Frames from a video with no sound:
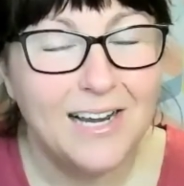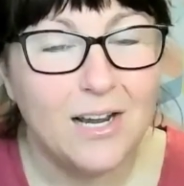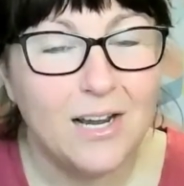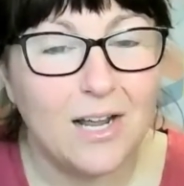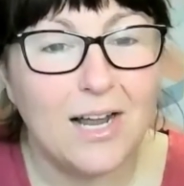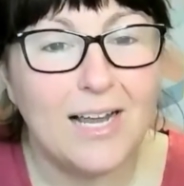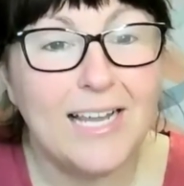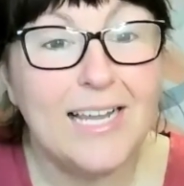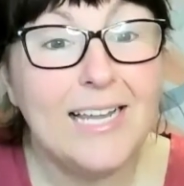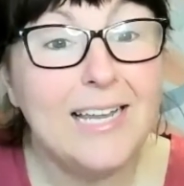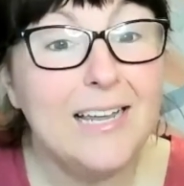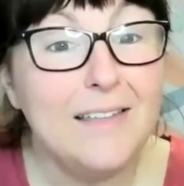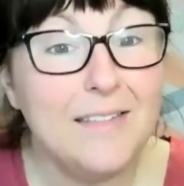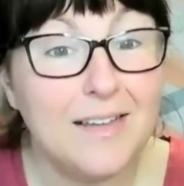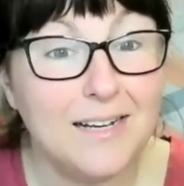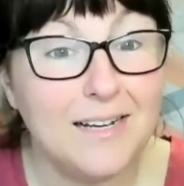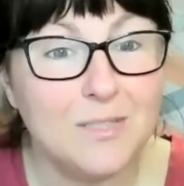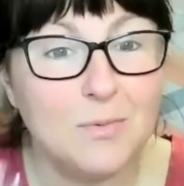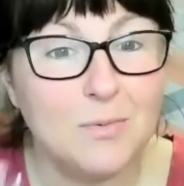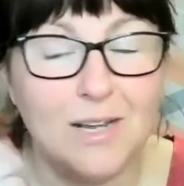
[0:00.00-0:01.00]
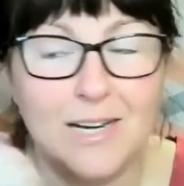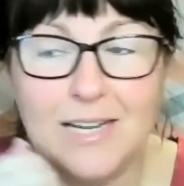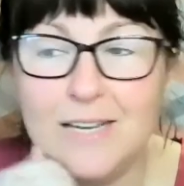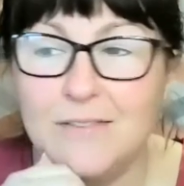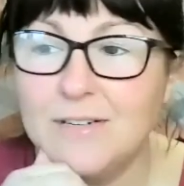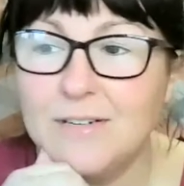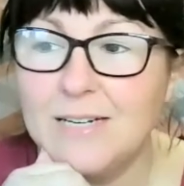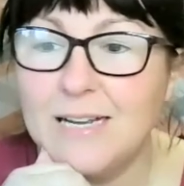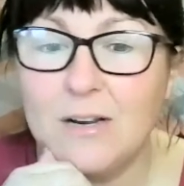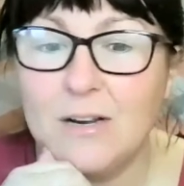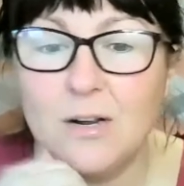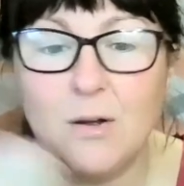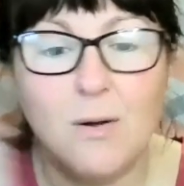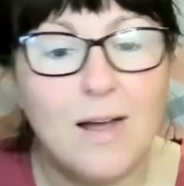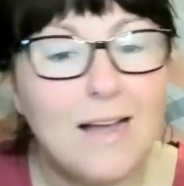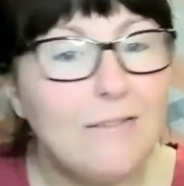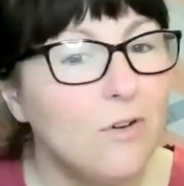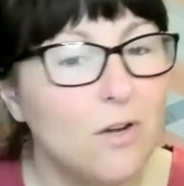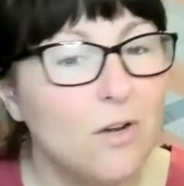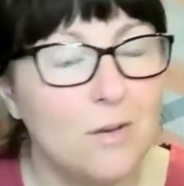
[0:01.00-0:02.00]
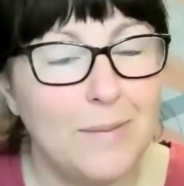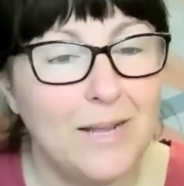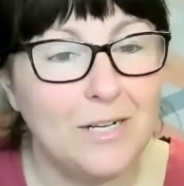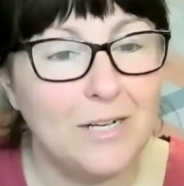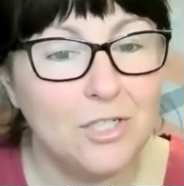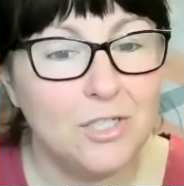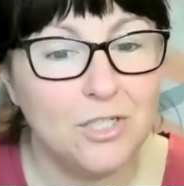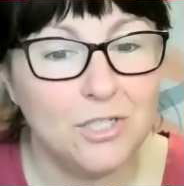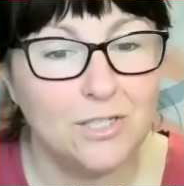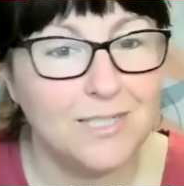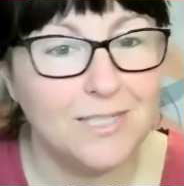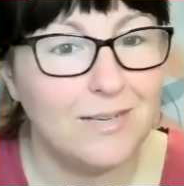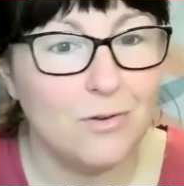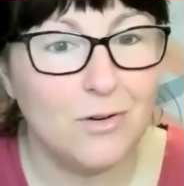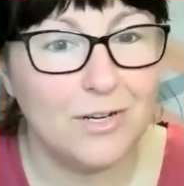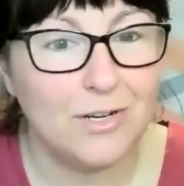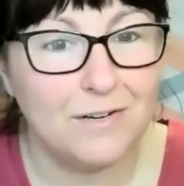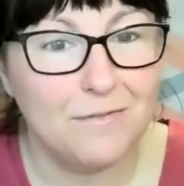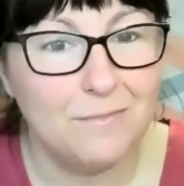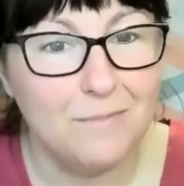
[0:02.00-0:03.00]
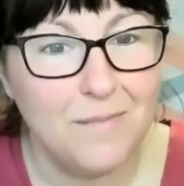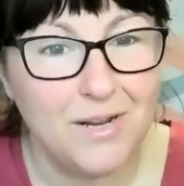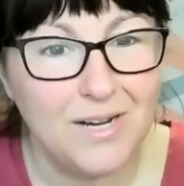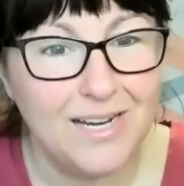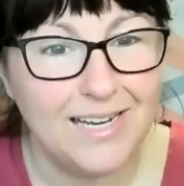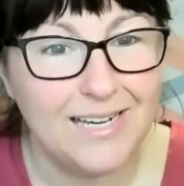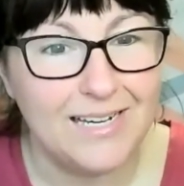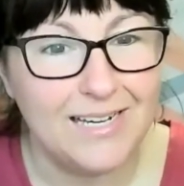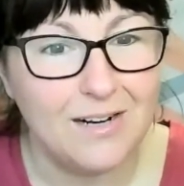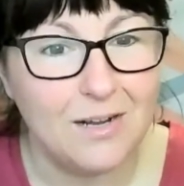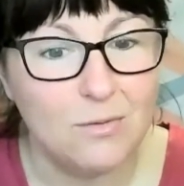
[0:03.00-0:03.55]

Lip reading: Like, I hear that as well, even now, like, I haven't got a pension because I haven't got enough money.